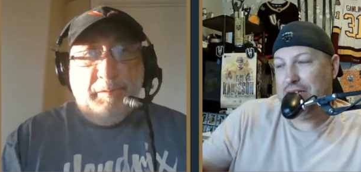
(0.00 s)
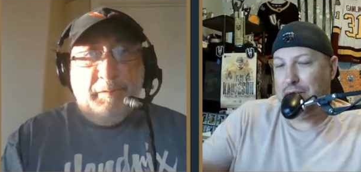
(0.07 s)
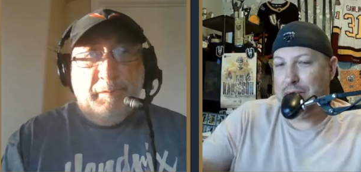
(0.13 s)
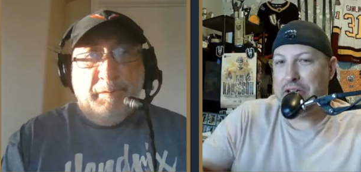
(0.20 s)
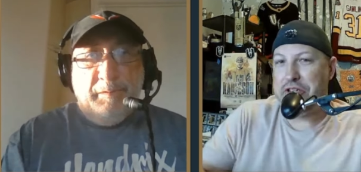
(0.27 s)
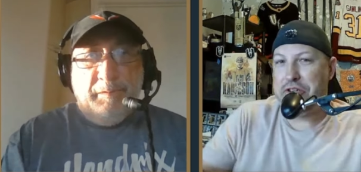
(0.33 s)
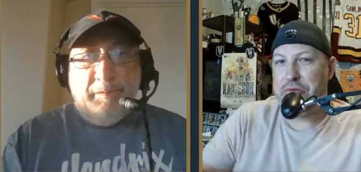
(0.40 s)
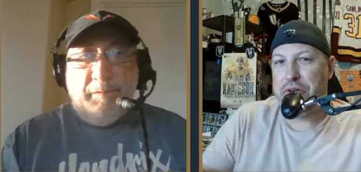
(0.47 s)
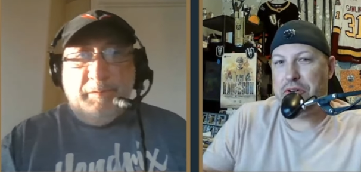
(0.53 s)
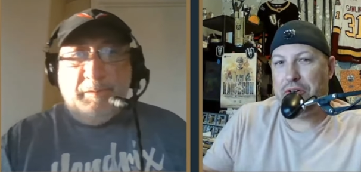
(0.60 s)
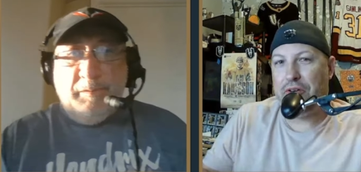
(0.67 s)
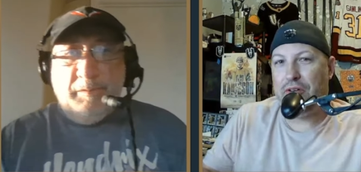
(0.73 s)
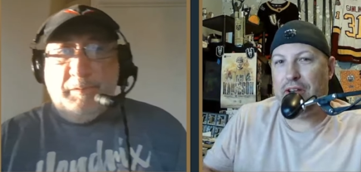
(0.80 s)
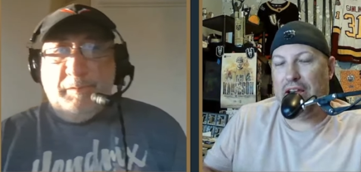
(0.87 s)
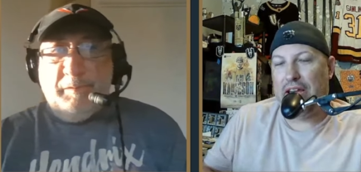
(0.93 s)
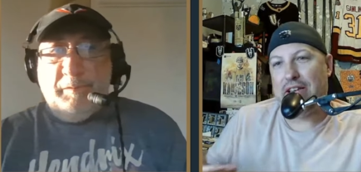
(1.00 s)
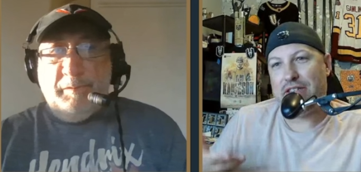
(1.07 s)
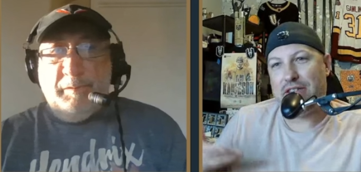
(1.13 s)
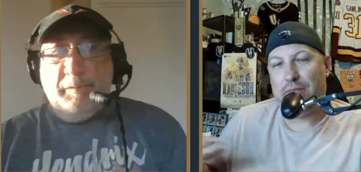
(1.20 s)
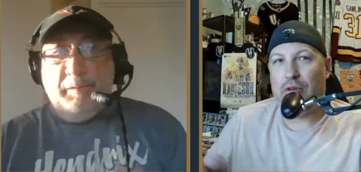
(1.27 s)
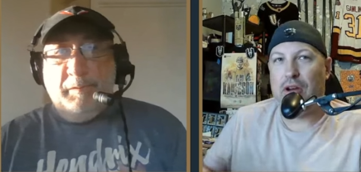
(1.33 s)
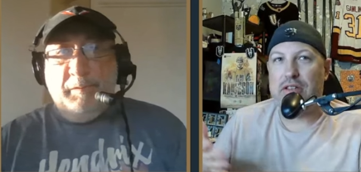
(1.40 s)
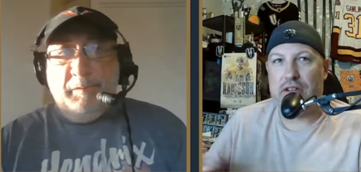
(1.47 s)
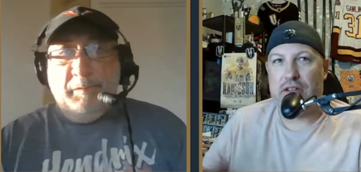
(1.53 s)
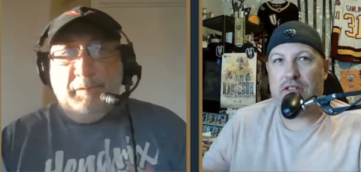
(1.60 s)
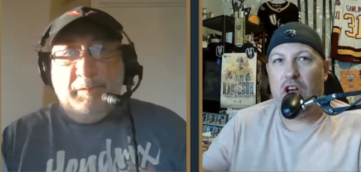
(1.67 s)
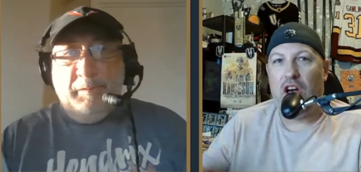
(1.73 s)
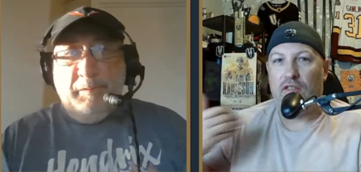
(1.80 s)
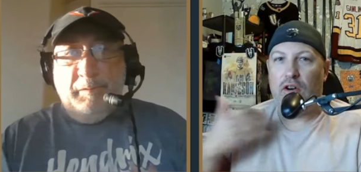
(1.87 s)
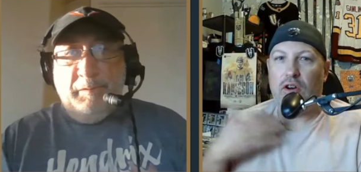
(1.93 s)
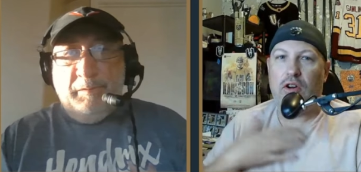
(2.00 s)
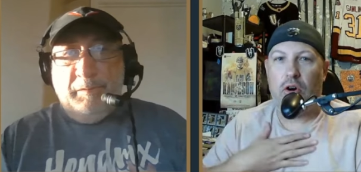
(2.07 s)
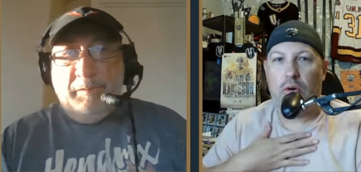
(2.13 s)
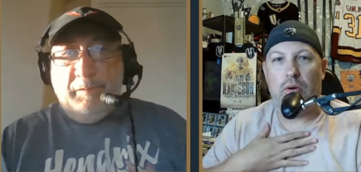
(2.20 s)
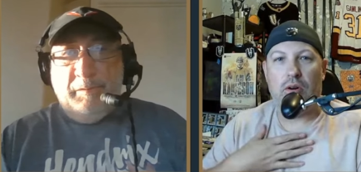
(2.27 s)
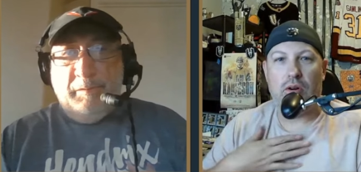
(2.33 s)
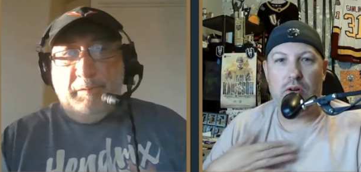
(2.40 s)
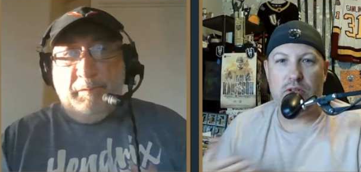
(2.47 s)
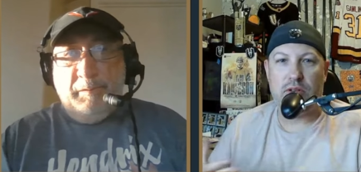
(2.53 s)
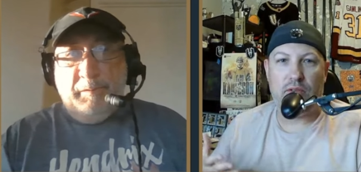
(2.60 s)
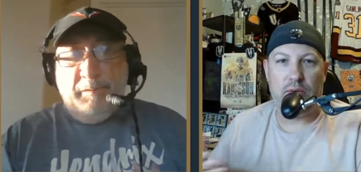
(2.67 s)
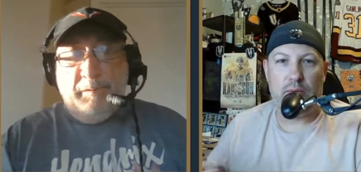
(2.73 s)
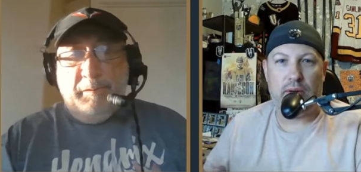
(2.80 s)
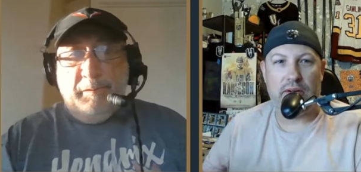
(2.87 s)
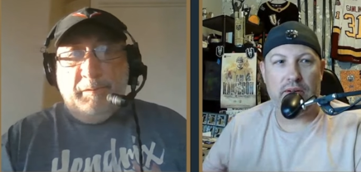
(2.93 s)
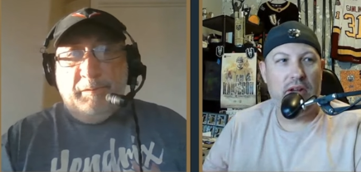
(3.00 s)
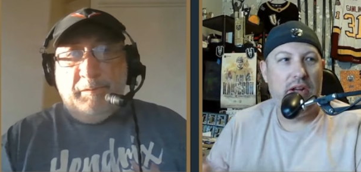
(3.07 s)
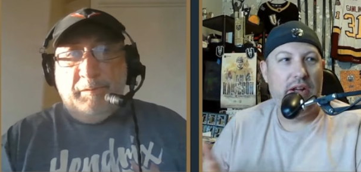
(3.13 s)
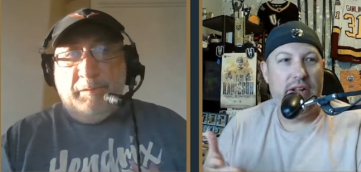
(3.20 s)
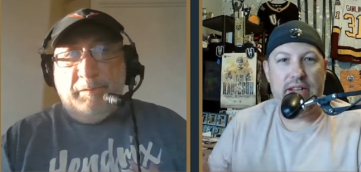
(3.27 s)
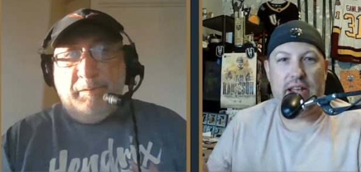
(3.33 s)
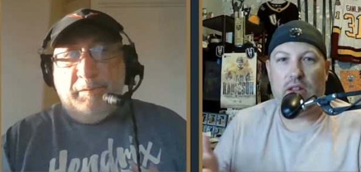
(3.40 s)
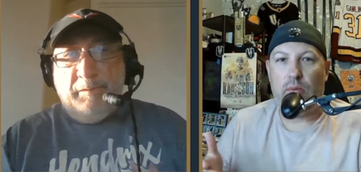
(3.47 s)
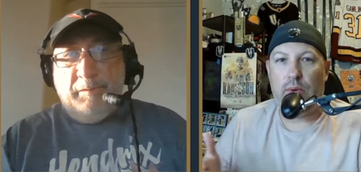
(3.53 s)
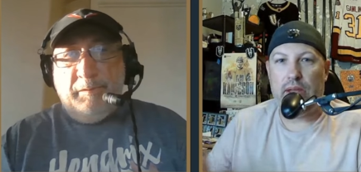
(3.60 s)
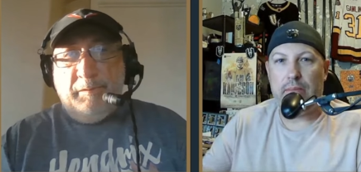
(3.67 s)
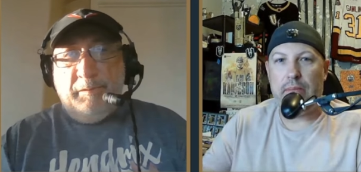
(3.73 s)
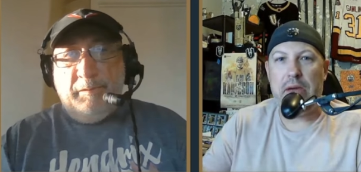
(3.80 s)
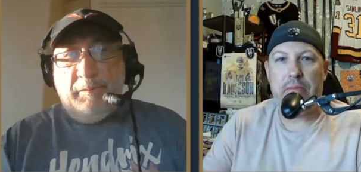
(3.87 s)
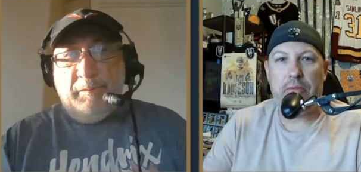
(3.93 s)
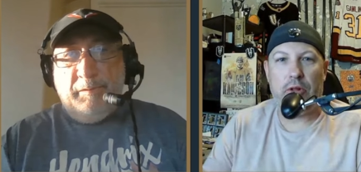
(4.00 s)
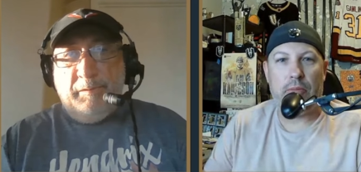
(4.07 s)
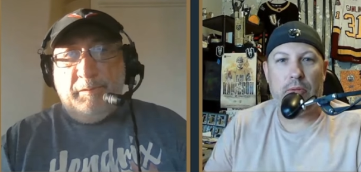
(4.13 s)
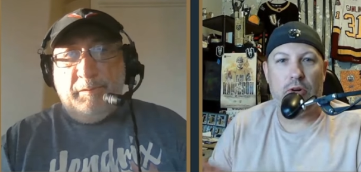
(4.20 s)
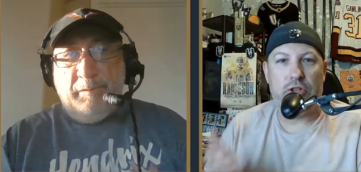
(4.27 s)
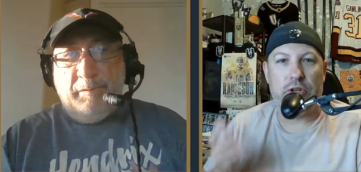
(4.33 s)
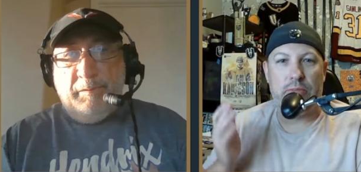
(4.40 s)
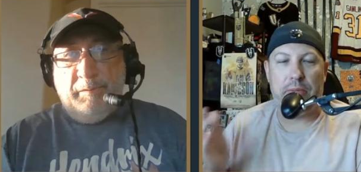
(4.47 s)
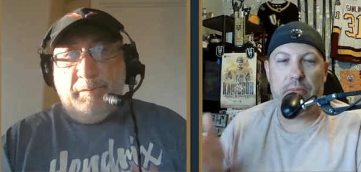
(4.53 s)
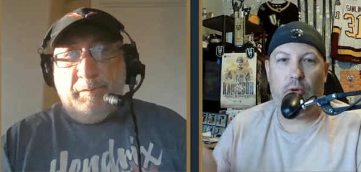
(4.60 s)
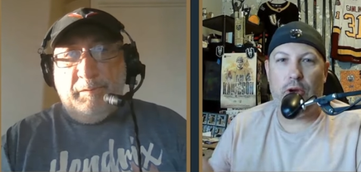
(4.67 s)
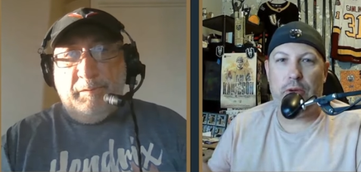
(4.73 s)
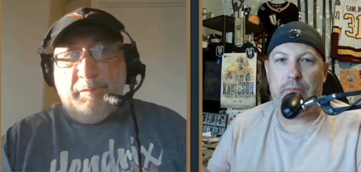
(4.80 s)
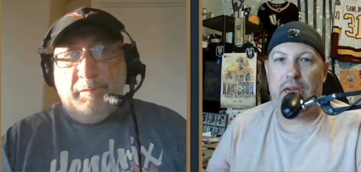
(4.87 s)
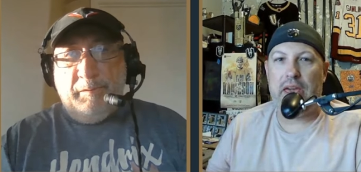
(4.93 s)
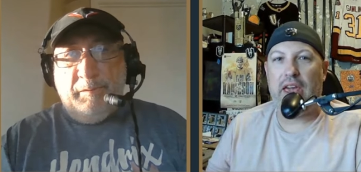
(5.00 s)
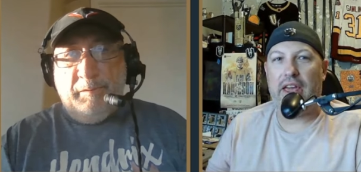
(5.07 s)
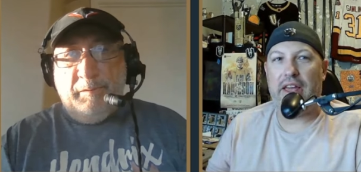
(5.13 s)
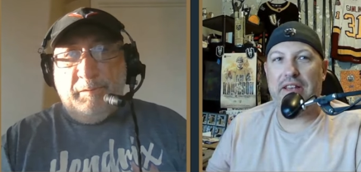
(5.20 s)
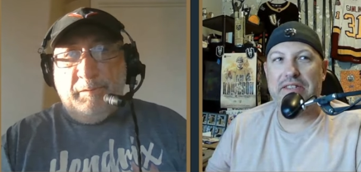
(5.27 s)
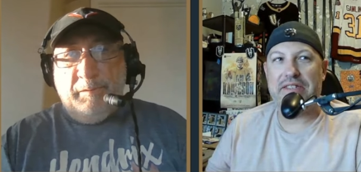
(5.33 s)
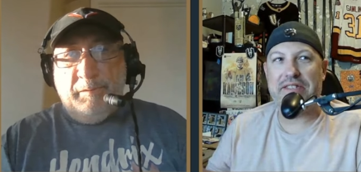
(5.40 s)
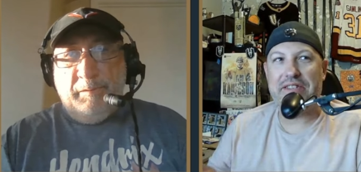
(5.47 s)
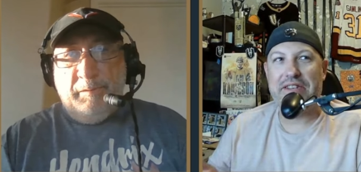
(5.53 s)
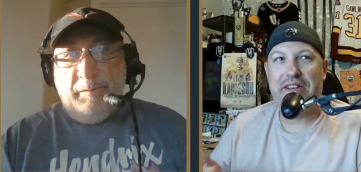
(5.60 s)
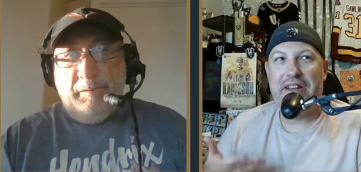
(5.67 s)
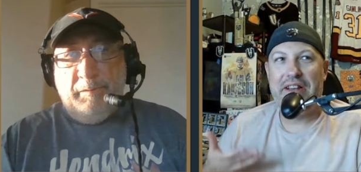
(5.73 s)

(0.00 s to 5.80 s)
Speaker 1: I mean, to a degree, I guess the president's all of our coworkers if you want to take the we the people approach here. But point being is,